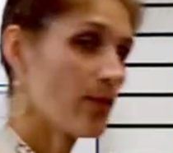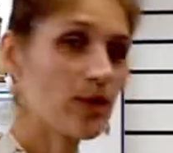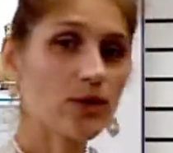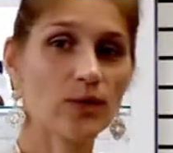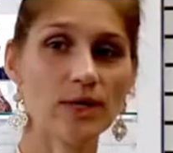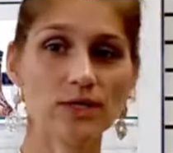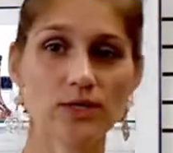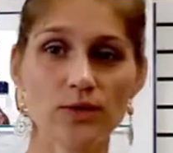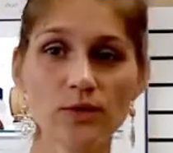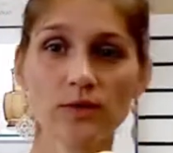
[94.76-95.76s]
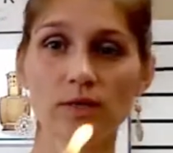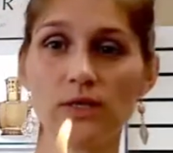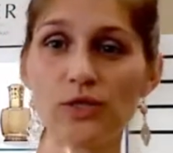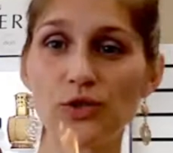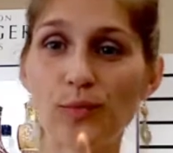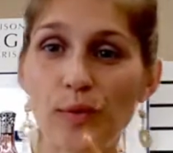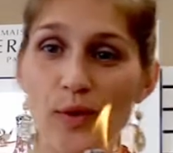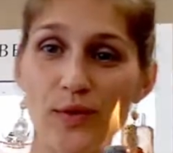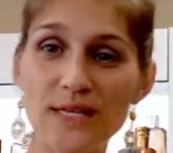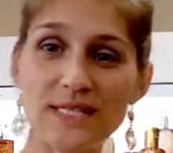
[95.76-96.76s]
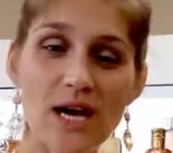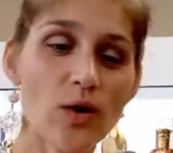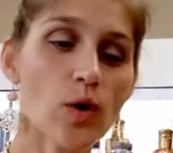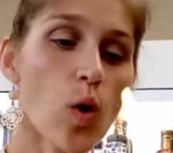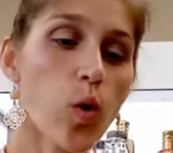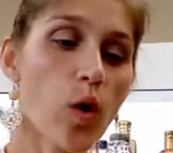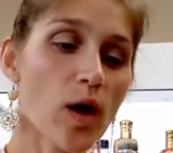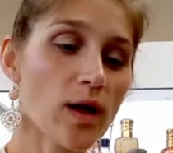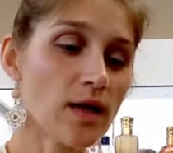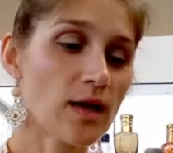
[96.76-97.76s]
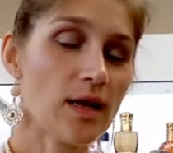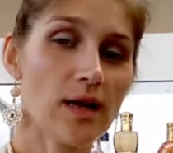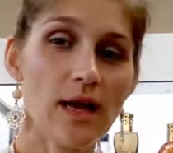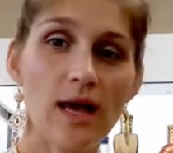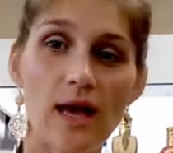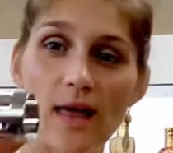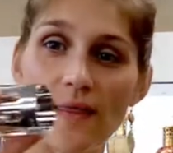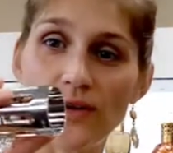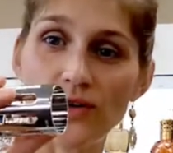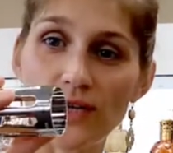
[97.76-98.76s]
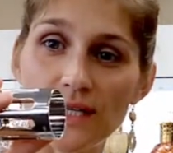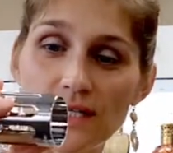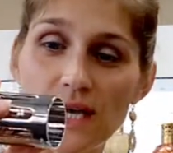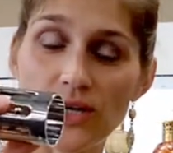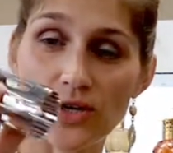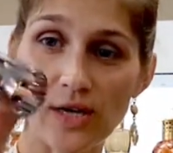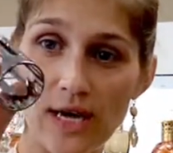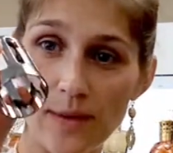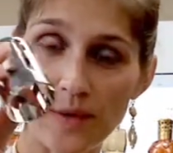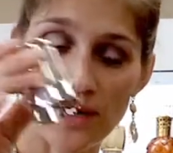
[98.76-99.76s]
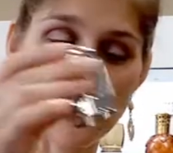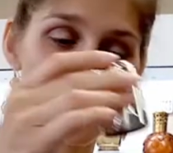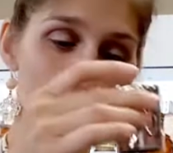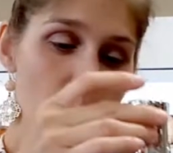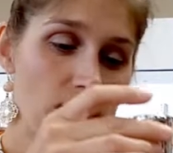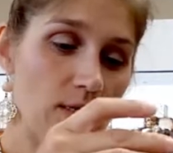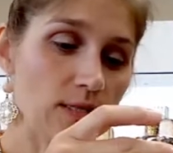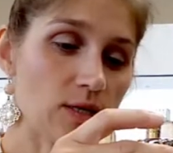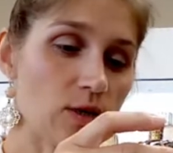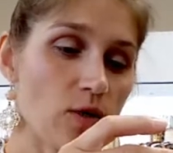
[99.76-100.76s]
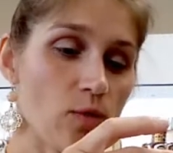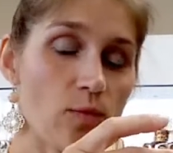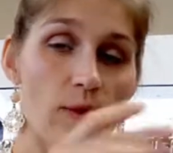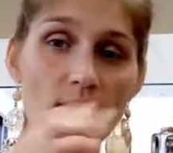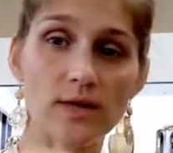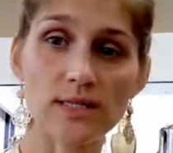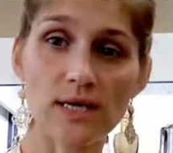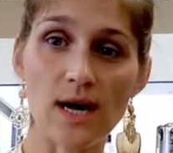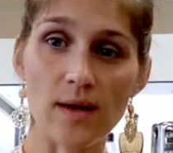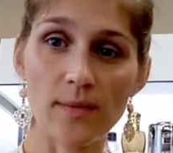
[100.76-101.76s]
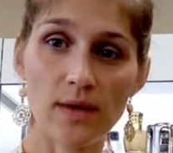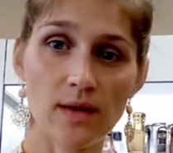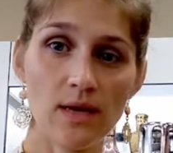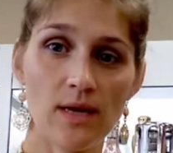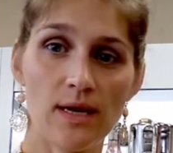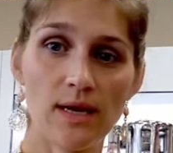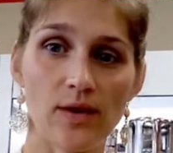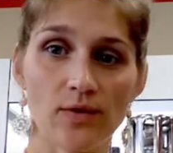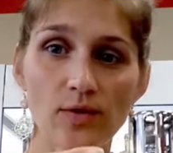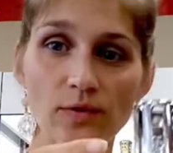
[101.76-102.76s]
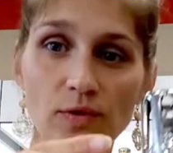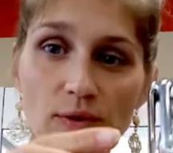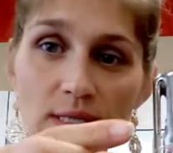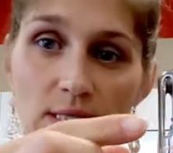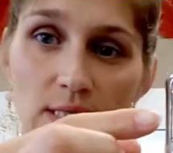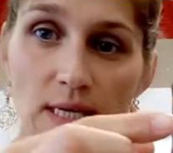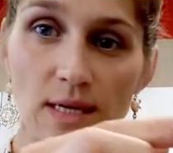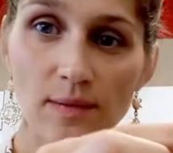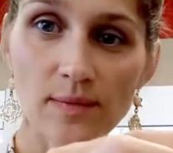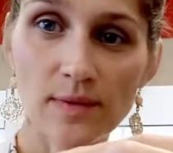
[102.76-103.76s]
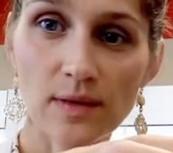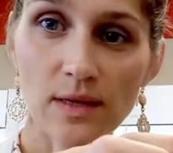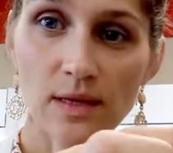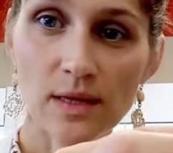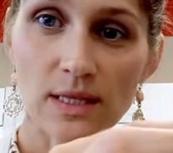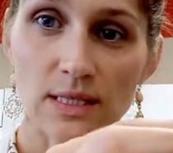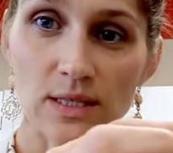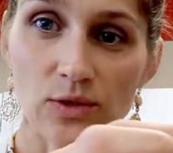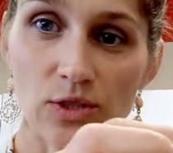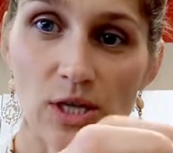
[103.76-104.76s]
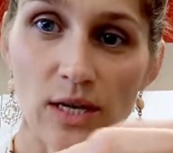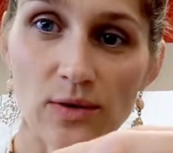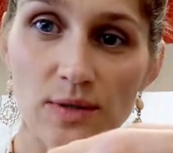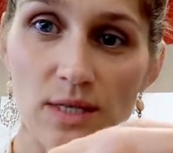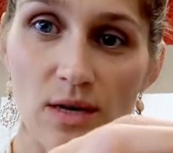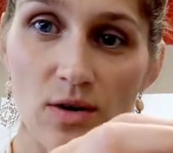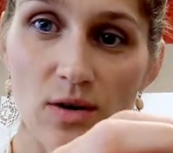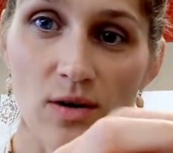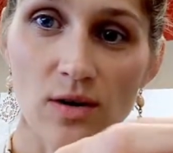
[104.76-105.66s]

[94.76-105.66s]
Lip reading: what you're going to do is you'll blow this out, and then you're going to take your cap here and it's going to go right on top. Now, I don't know if you can see these little channels here.